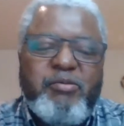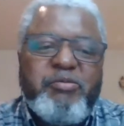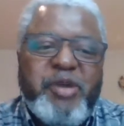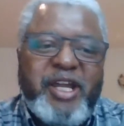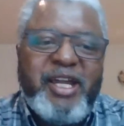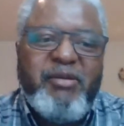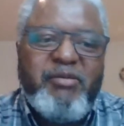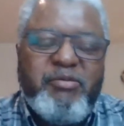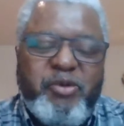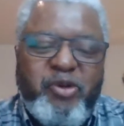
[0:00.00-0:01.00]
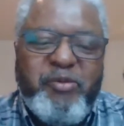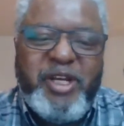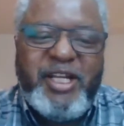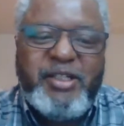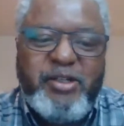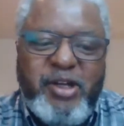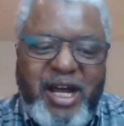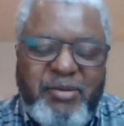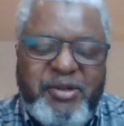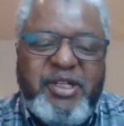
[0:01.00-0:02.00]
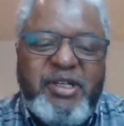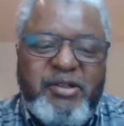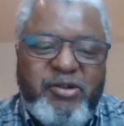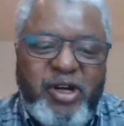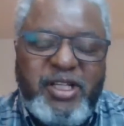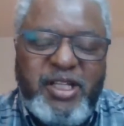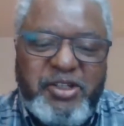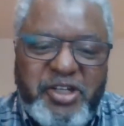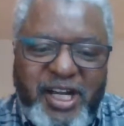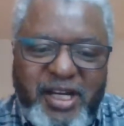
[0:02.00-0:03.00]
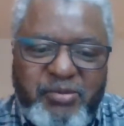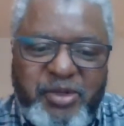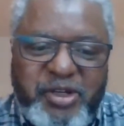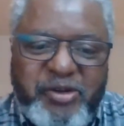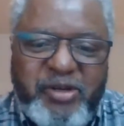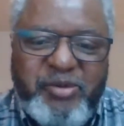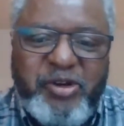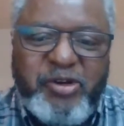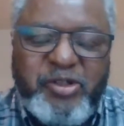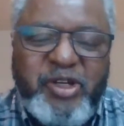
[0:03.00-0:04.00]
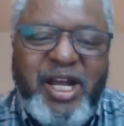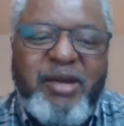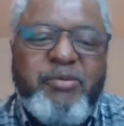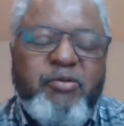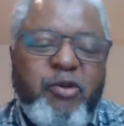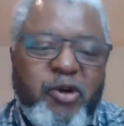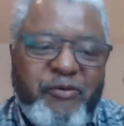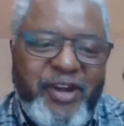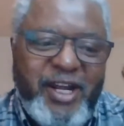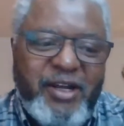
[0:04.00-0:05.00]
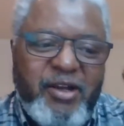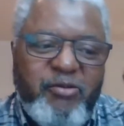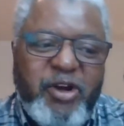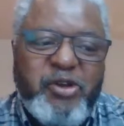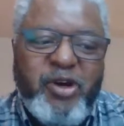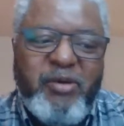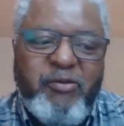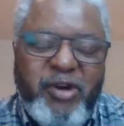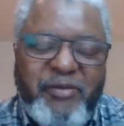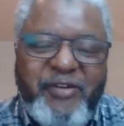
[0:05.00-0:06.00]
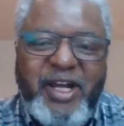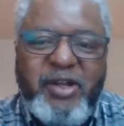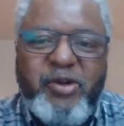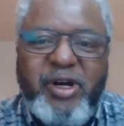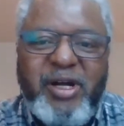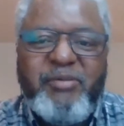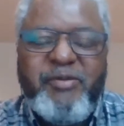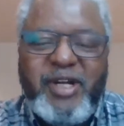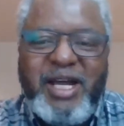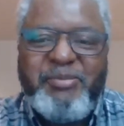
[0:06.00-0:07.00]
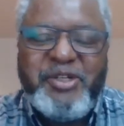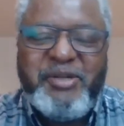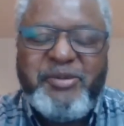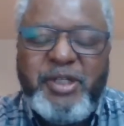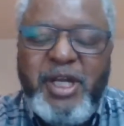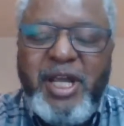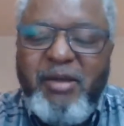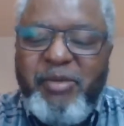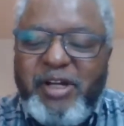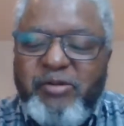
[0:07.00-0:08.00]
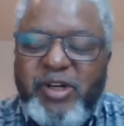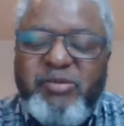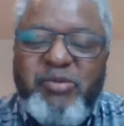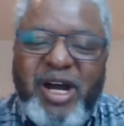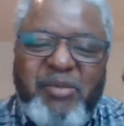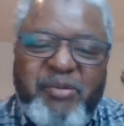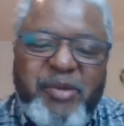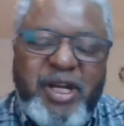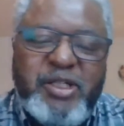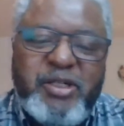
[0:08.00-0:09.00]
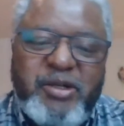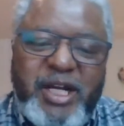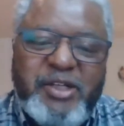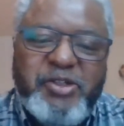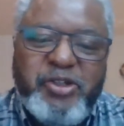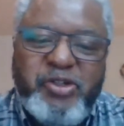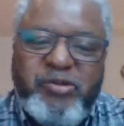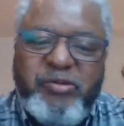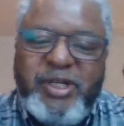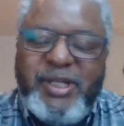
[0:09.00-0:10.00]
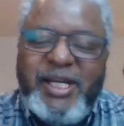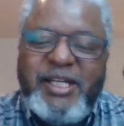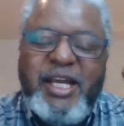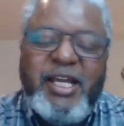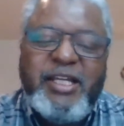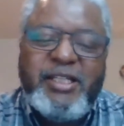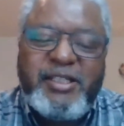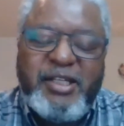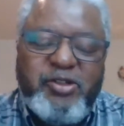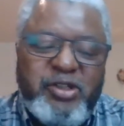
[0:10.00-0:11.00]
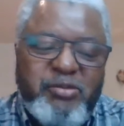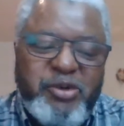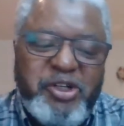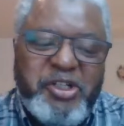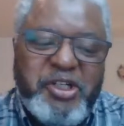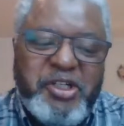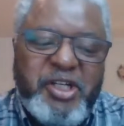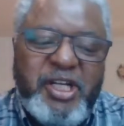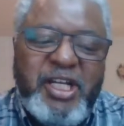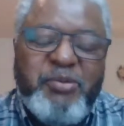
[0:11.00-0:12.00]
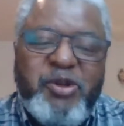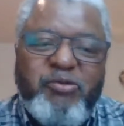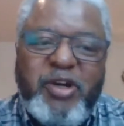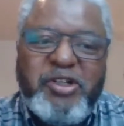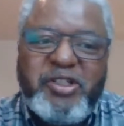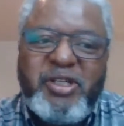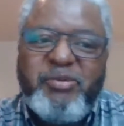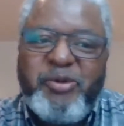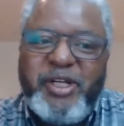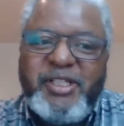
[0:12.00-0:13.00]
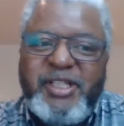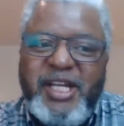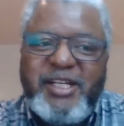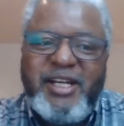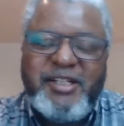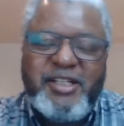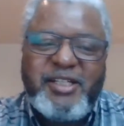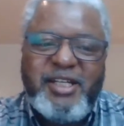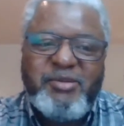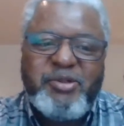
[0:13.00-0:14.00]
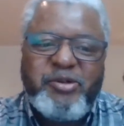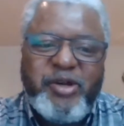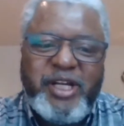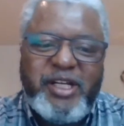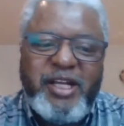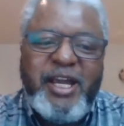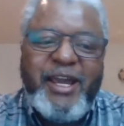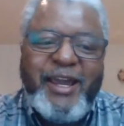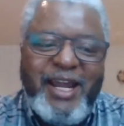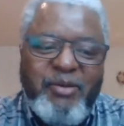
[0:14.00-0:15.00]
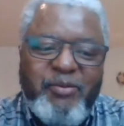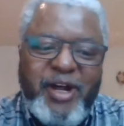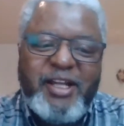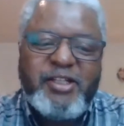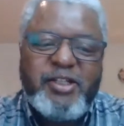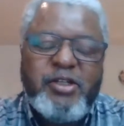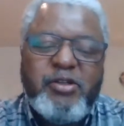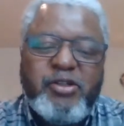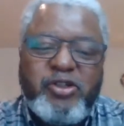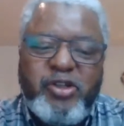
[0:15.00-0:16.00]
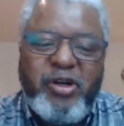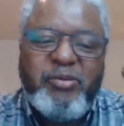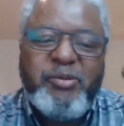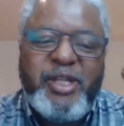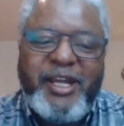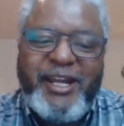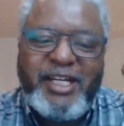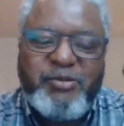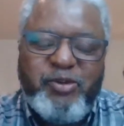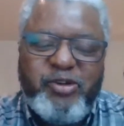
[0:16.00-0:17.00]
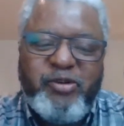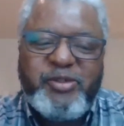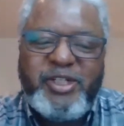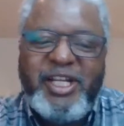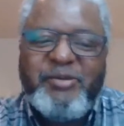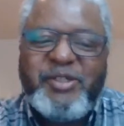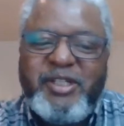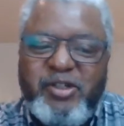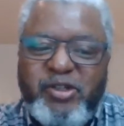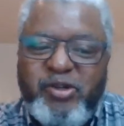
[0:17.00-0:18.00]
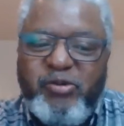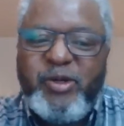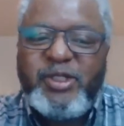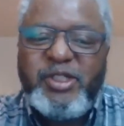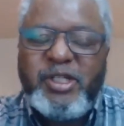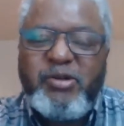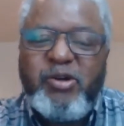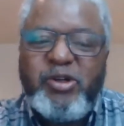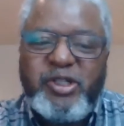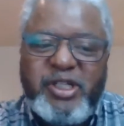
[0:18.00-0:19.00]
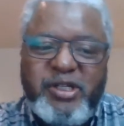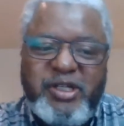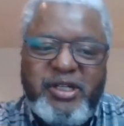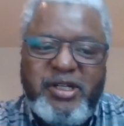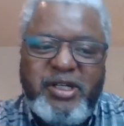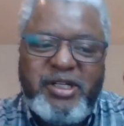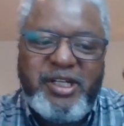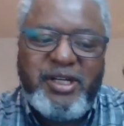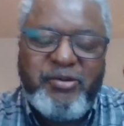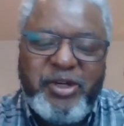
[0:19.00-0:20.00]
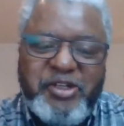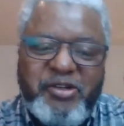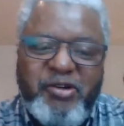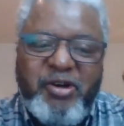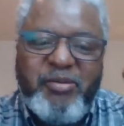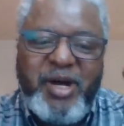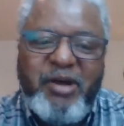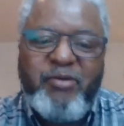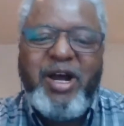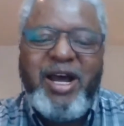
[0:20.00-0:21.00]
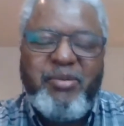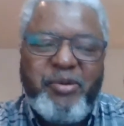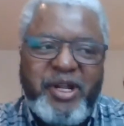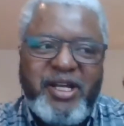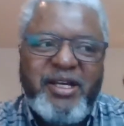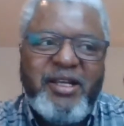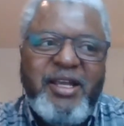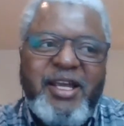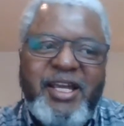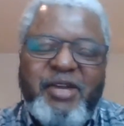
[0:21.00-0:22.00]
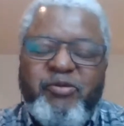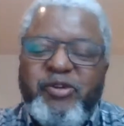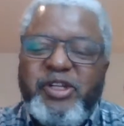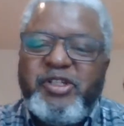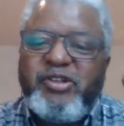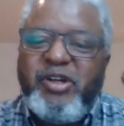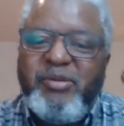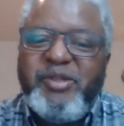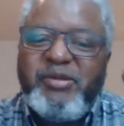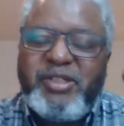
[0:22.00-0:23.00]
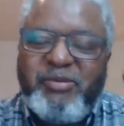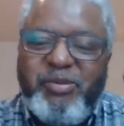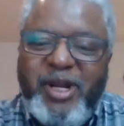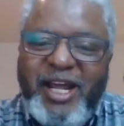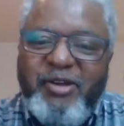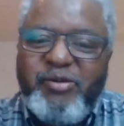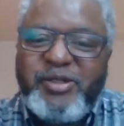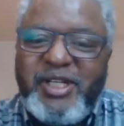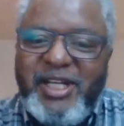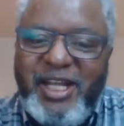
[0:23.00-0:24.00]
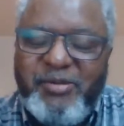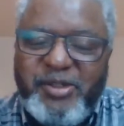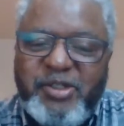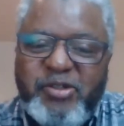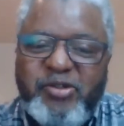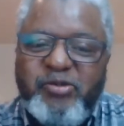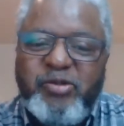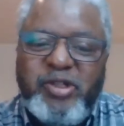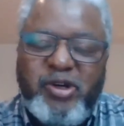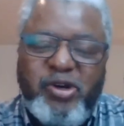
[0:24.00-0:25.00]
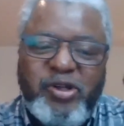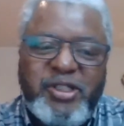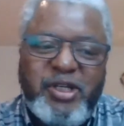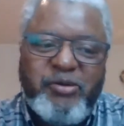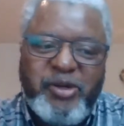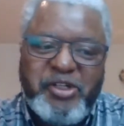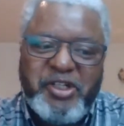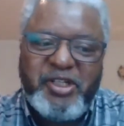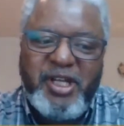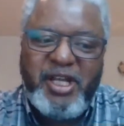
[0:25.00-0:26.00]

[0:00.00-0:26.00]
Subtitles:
became prominent during the jihad period because you have warfare. When you have warfare, you have captives. But what Mohammed Bello tried to do was that he said to the British, if you want to suppress Atlantic slave trade, help us stop the export of slaves towards the coastal region of Africa. If we stop the supply of slaves to the coastal region,